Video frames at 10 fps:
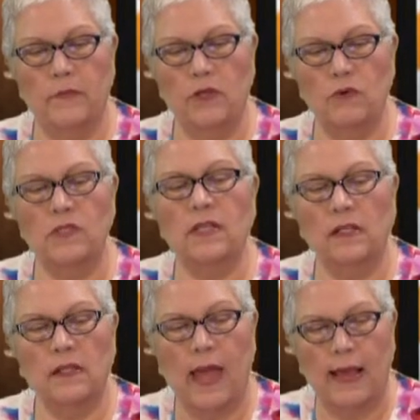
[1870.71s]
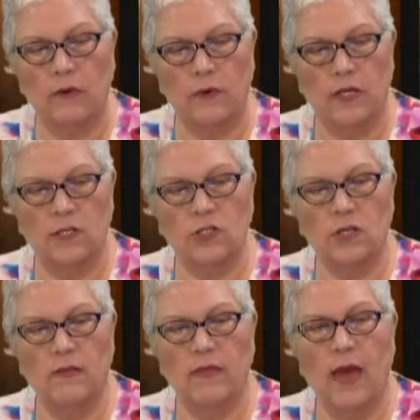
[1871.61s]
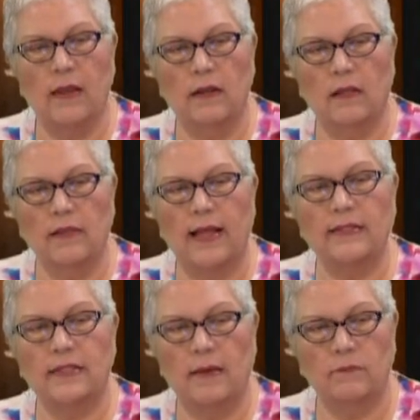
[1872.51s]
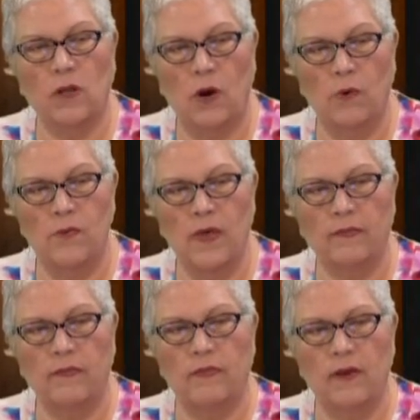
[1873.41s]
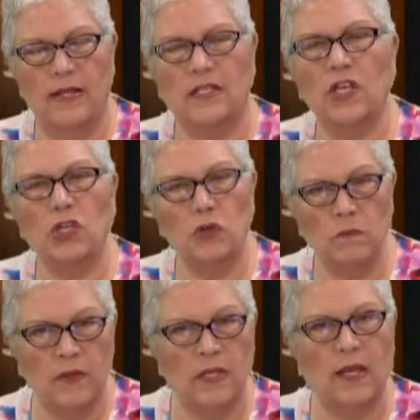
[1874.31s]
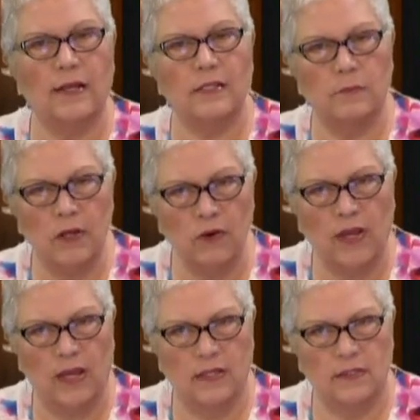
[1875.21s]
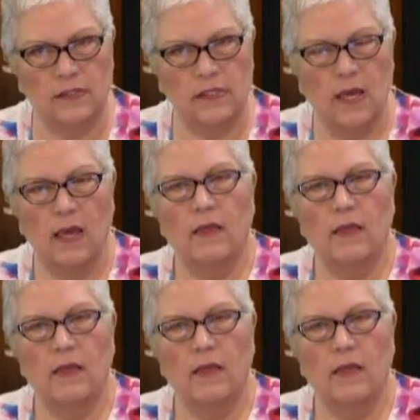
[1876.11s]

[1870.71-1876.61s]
using language that lets them know that it's a human experience,